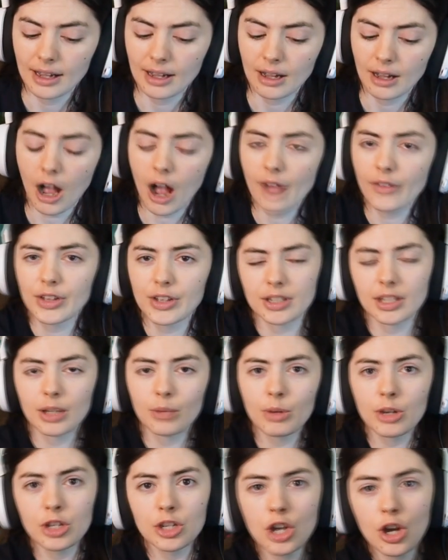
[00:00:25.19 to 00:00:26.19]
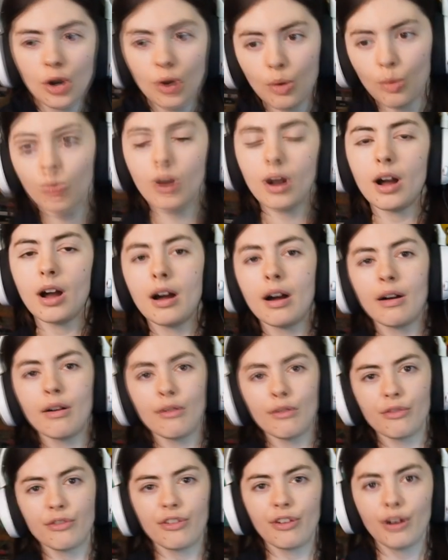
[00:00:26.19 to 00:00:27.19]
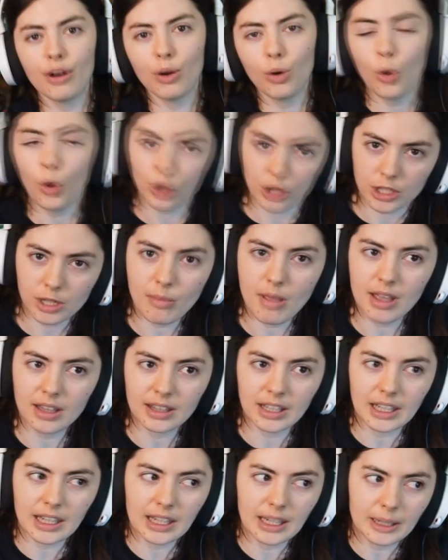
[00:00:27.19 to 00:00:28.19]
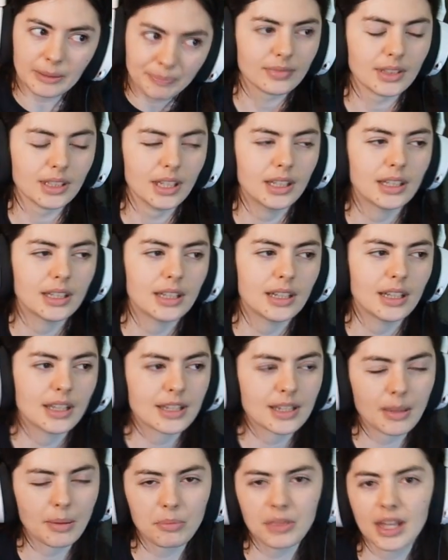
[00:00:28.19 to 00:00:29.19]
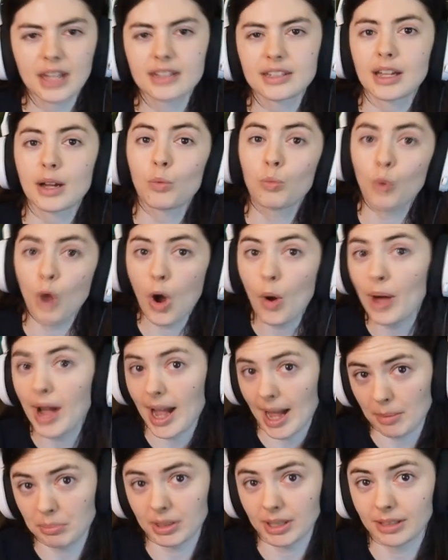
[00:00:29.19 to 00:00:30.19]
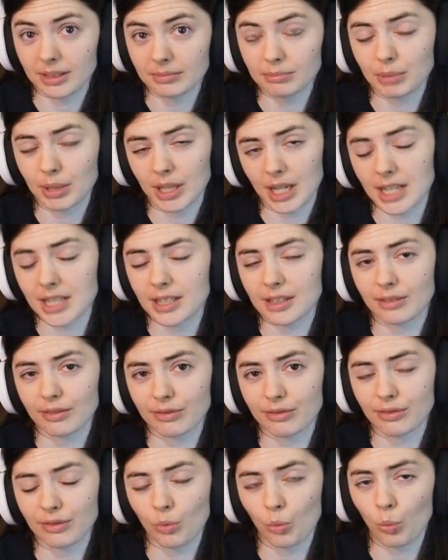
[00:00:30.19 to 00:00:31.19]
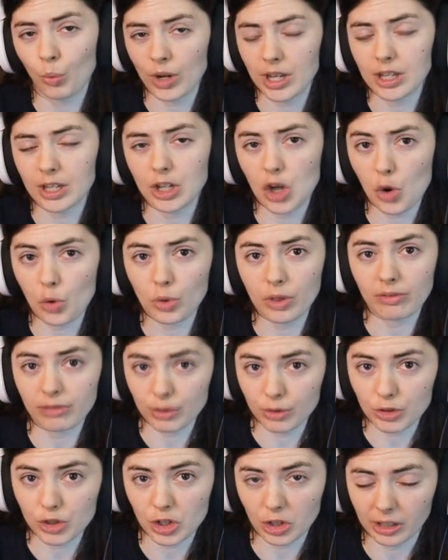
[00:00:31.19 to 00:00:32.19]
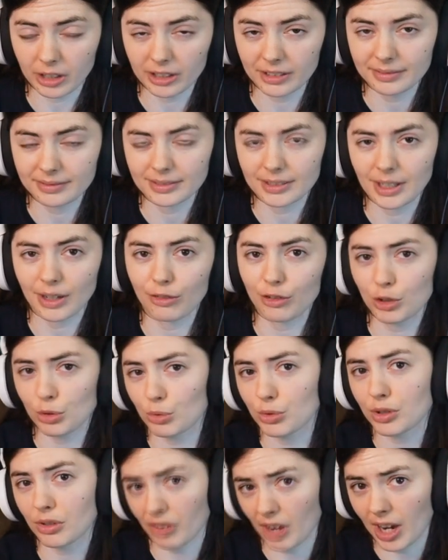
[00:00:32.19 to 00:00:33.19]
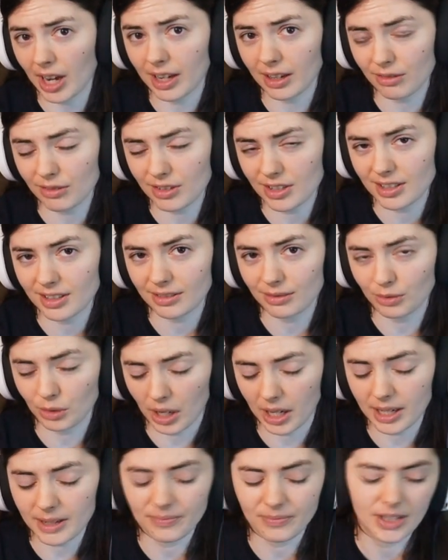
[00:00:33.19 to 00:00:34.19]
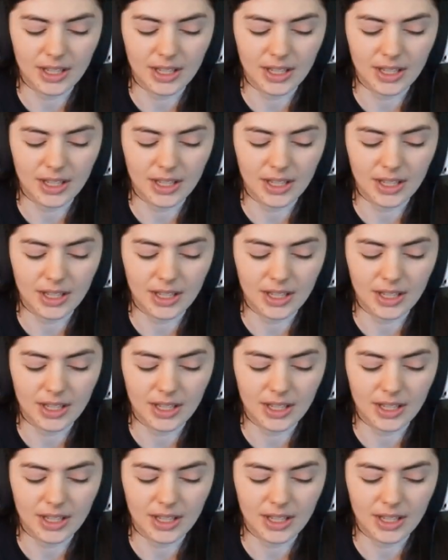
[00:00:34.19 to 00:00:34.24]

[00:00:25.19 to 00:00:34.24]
Obviously, we know of ultimately some things that won't happen because of we know the future of who survives, right?